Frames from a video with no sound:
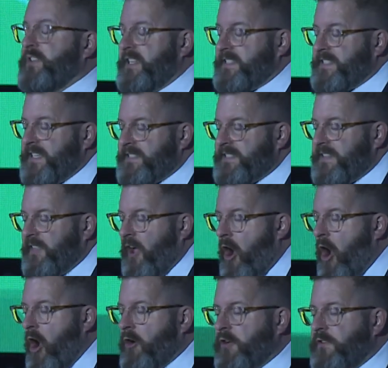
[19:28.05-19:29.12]
that sits at the
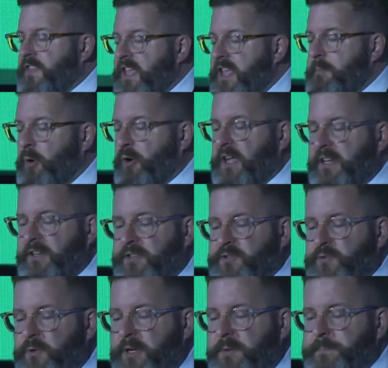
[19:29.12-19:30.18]
heart of the ebook
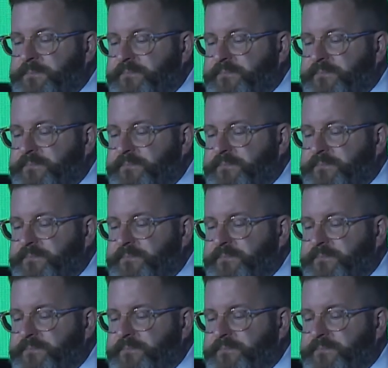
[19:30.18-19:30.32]
industry.